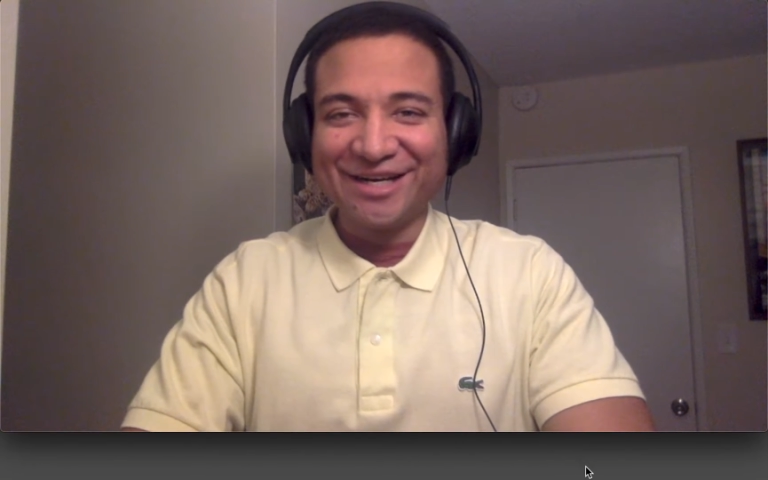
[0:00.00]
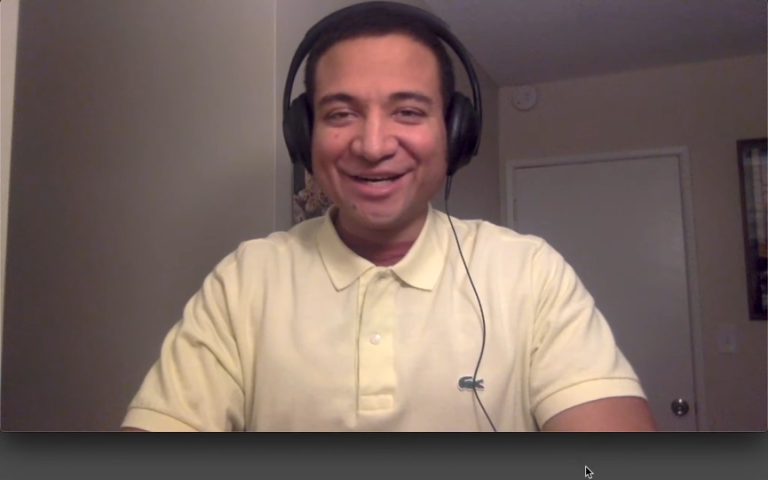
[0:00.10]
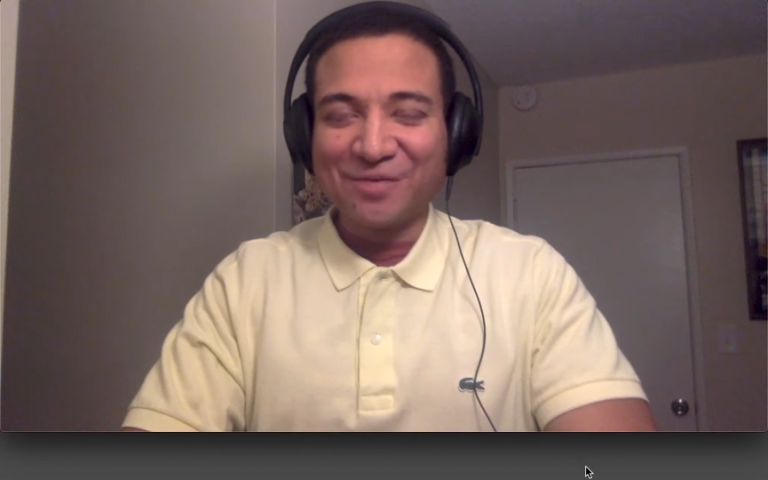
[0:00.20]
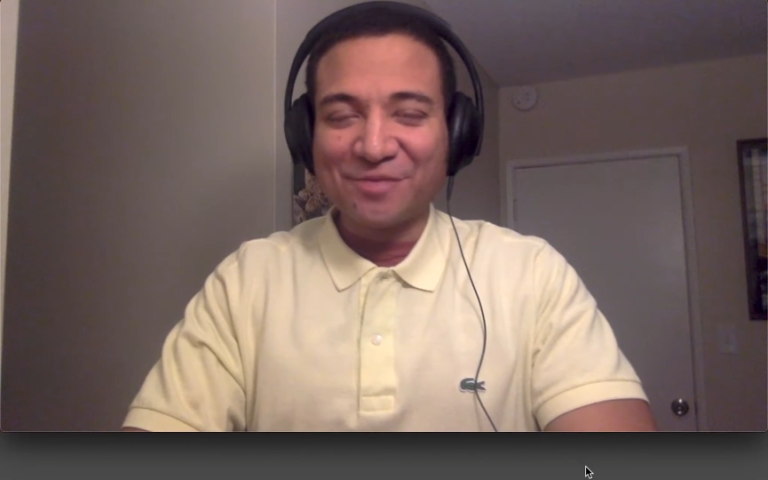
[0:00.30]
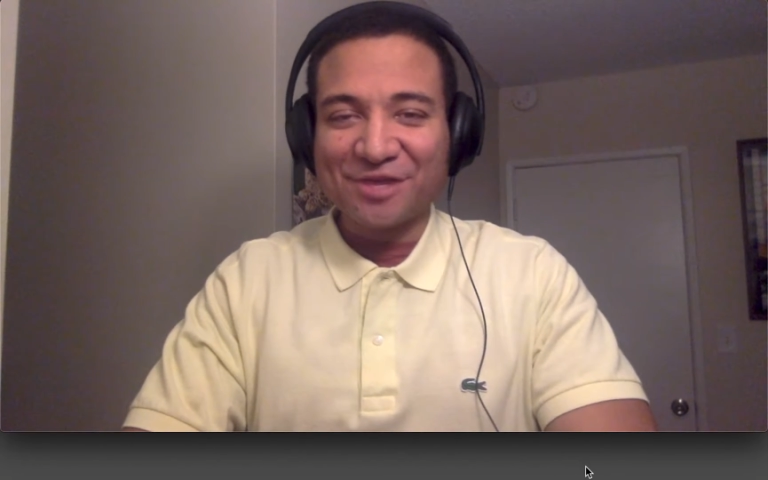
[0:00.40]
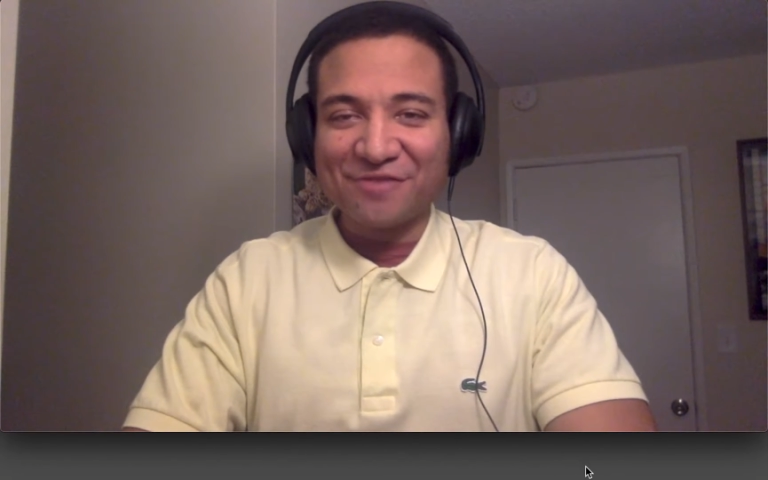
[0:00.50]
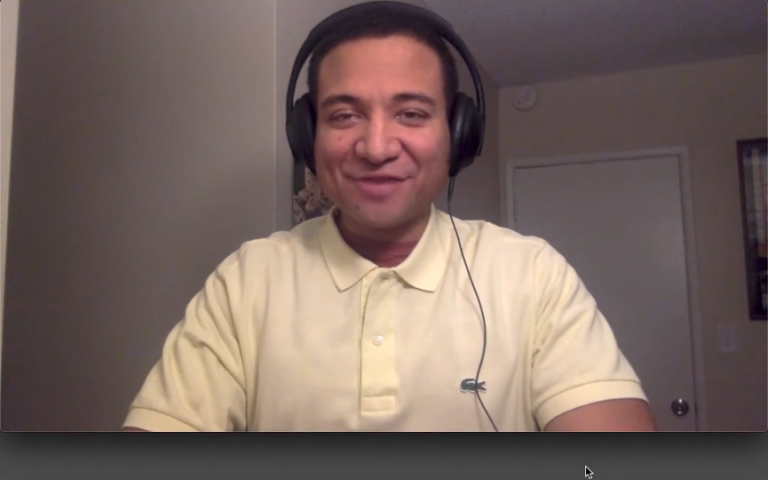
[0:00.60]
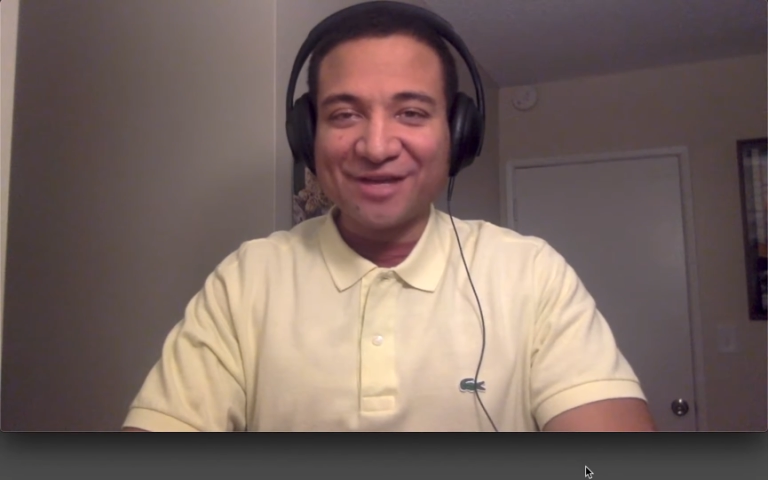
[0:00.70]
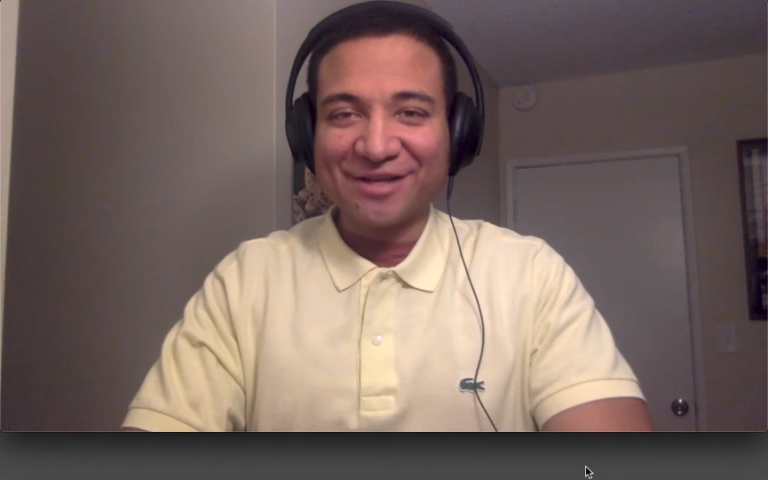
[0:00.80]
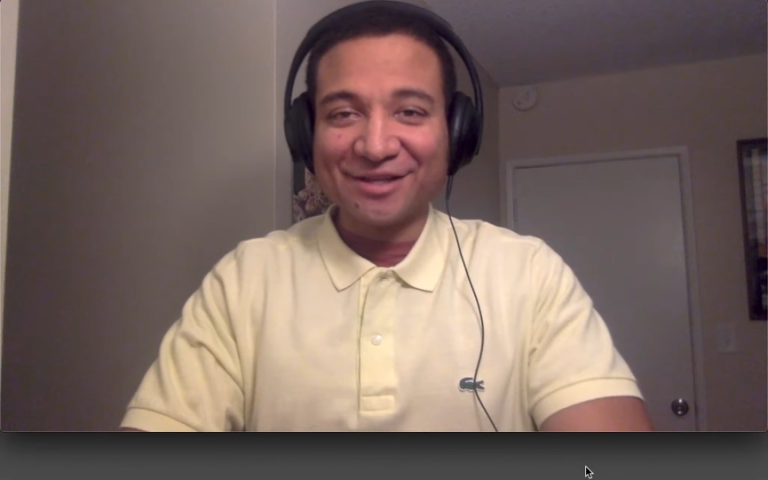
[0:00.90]
Hope that you've
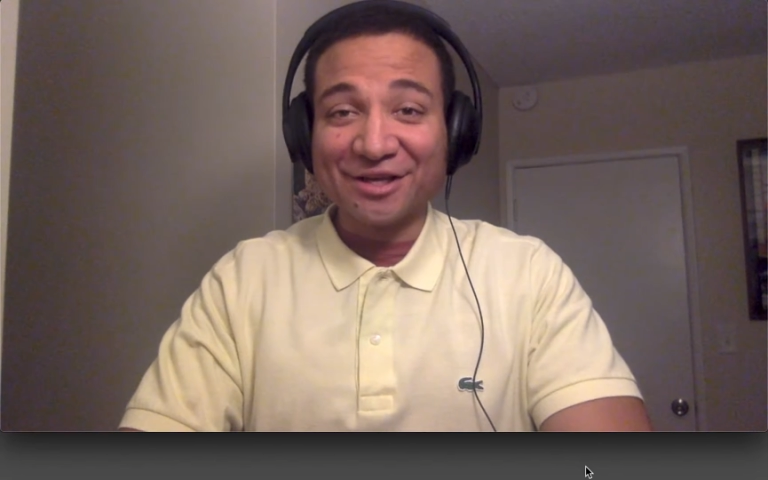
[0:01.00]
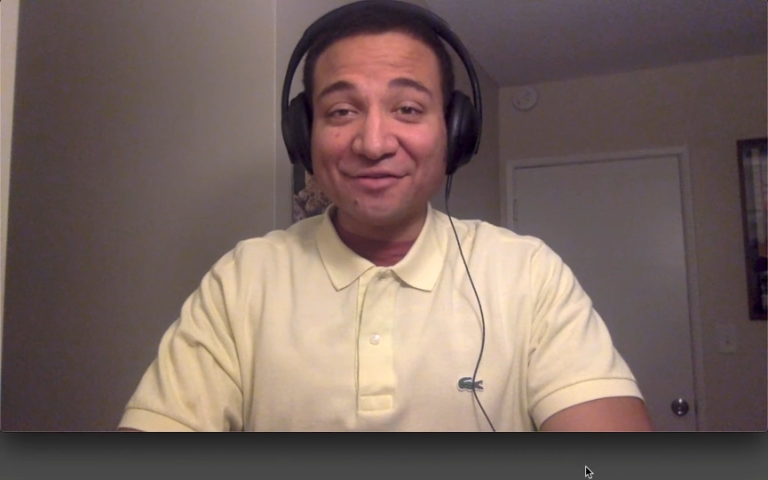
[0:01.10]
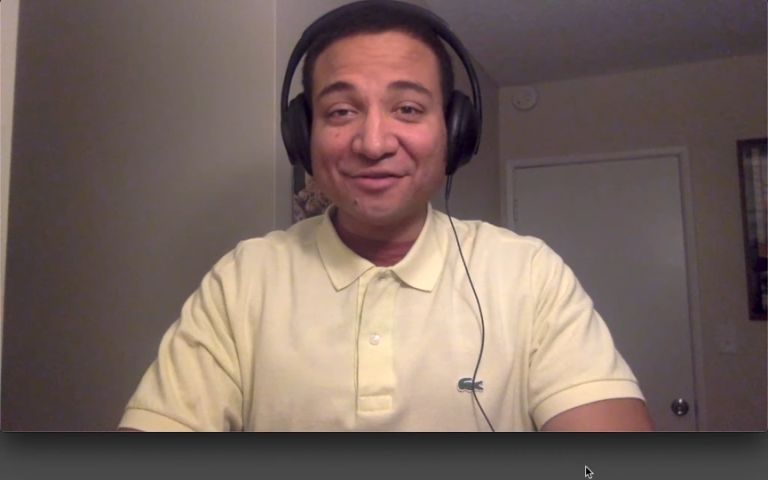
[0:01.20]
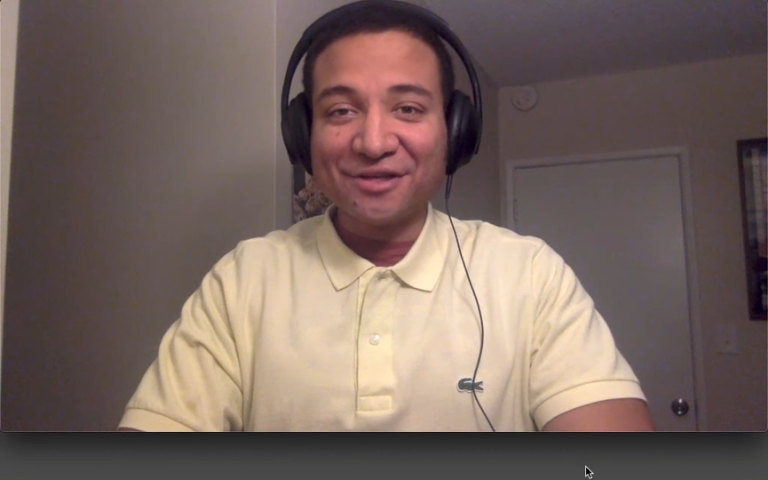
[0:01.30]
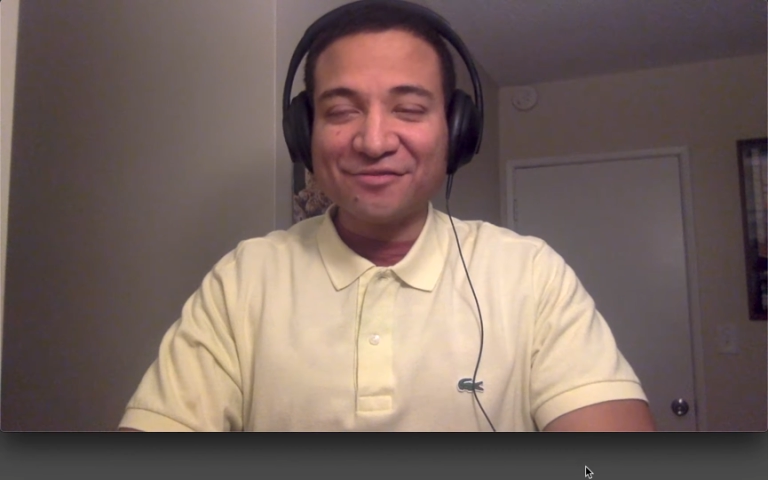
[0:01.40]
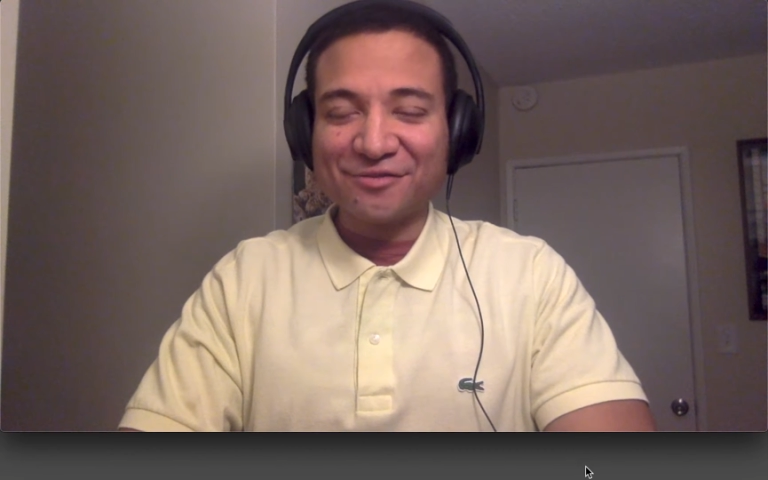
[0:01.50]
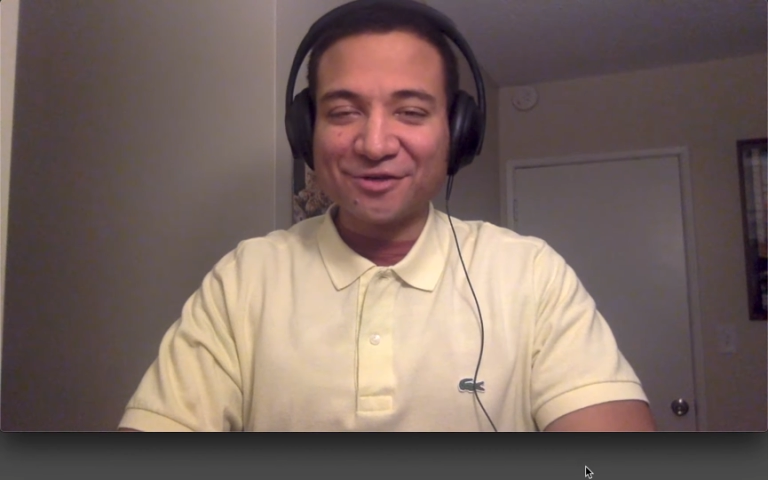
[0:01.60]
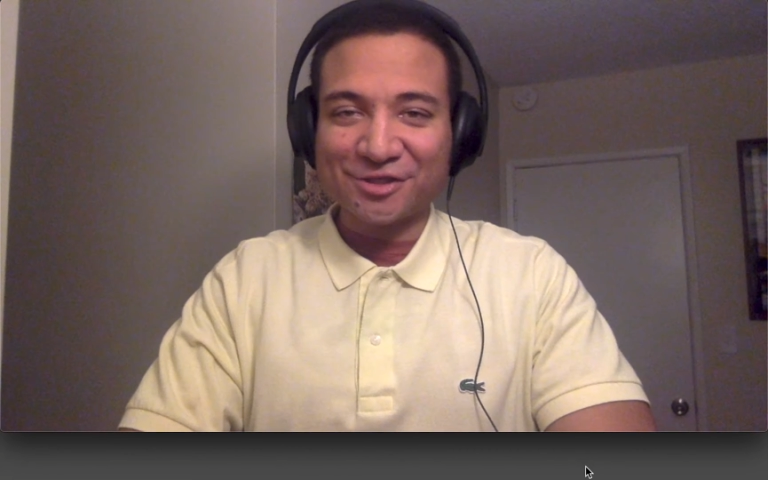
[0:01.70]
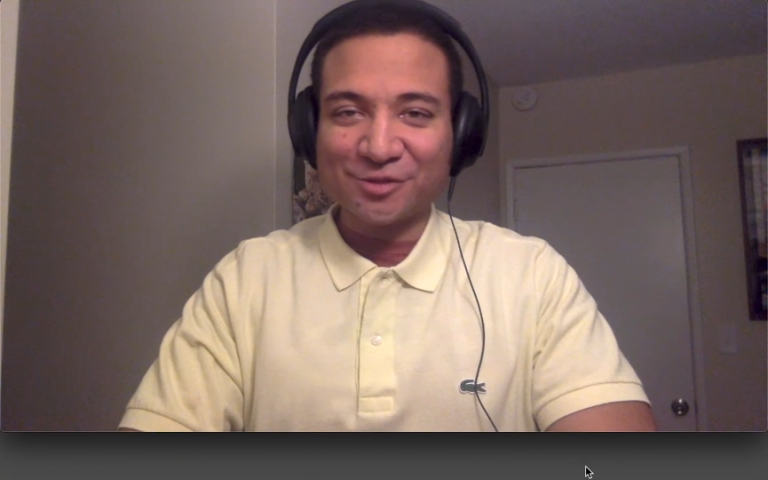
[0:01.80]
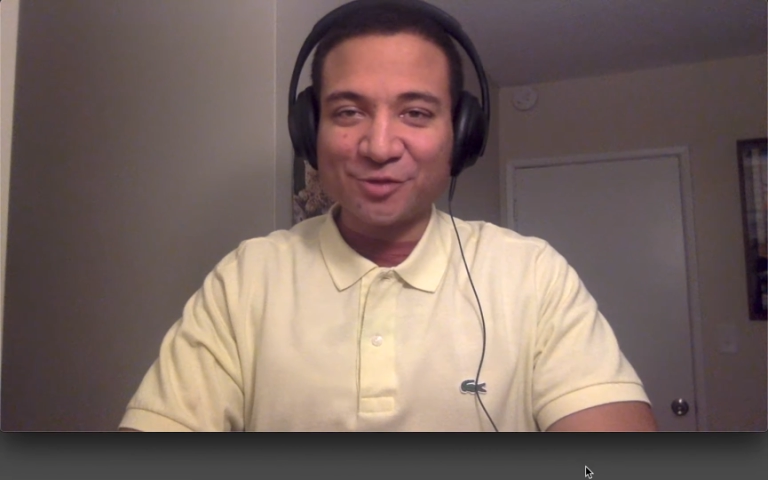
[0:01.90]
had a lovely first